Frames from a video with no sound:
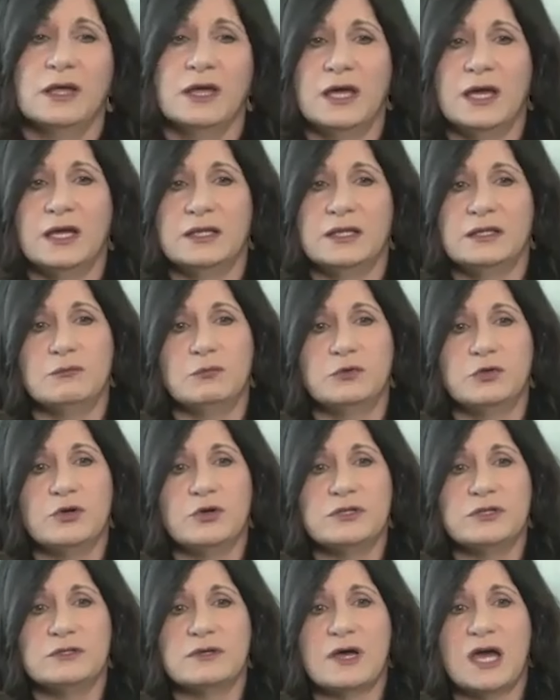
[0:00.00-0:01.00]
And
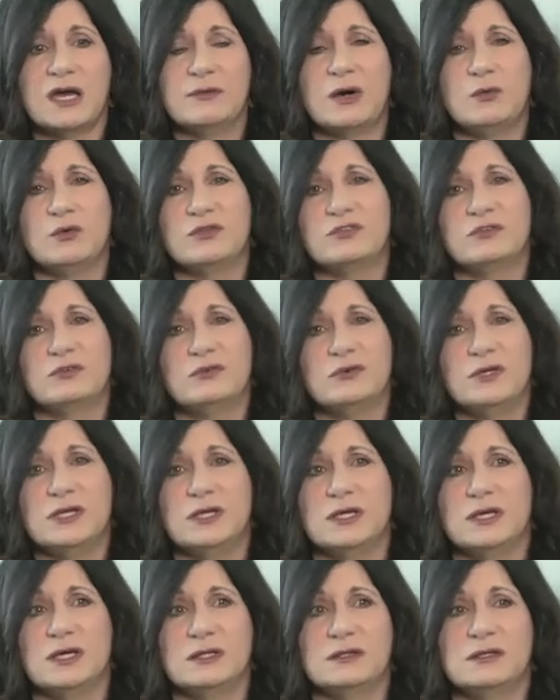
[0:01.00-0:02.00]
during the time I was
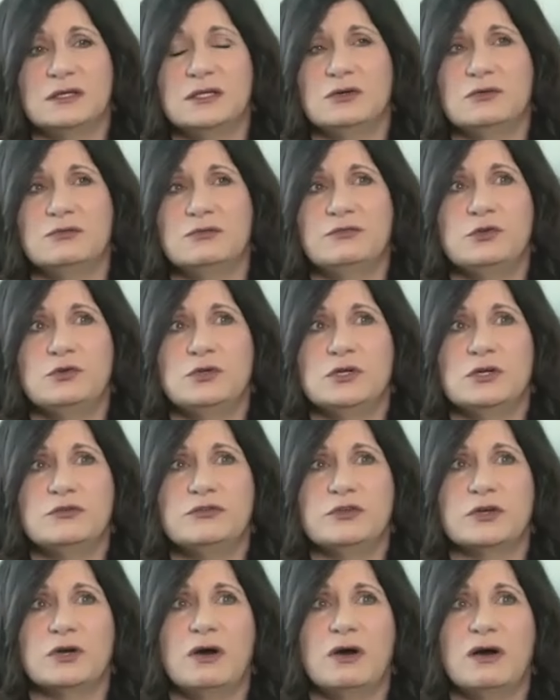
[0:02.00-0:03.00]
doing it, a few
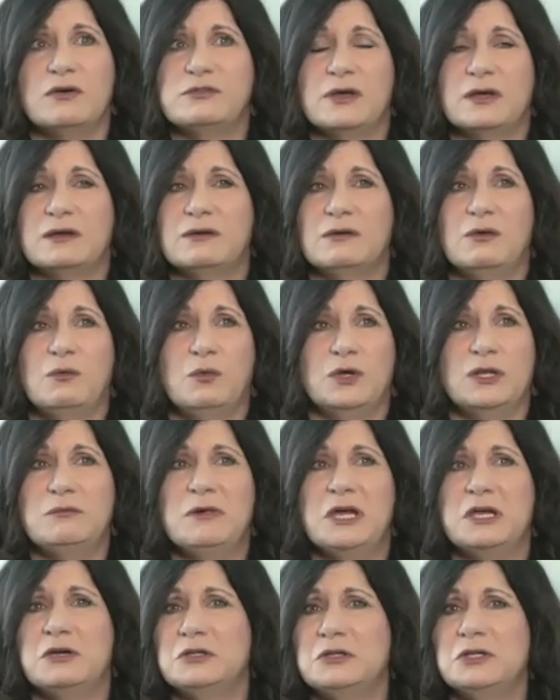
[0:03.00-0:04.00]
years ago, I was like, what
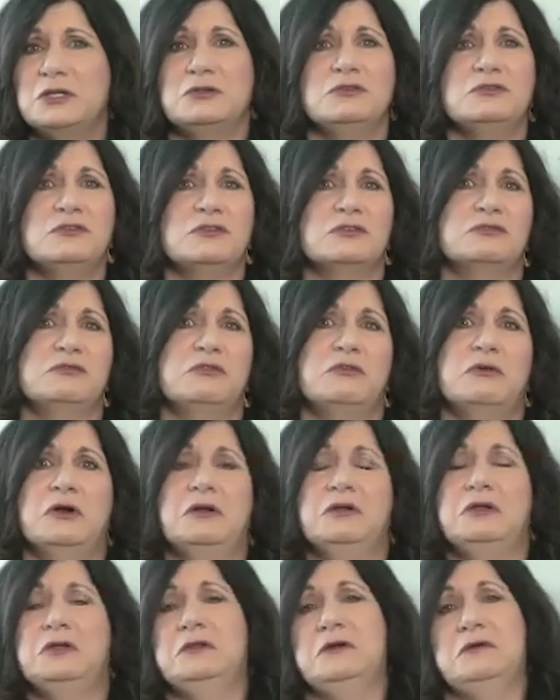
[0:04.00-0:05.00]
am I going to use this
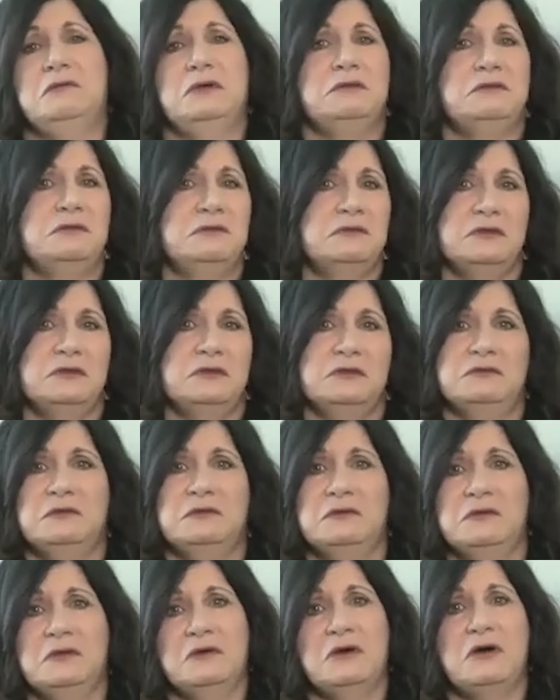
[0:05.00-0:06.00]
for? What's this
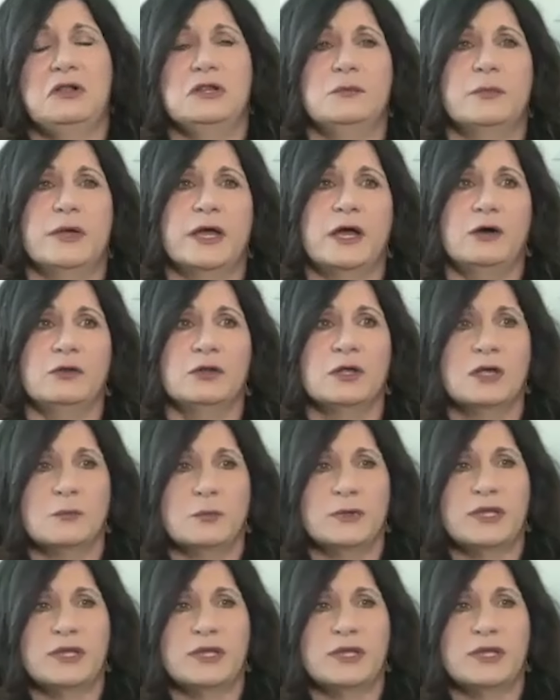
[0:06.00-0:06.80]
all about?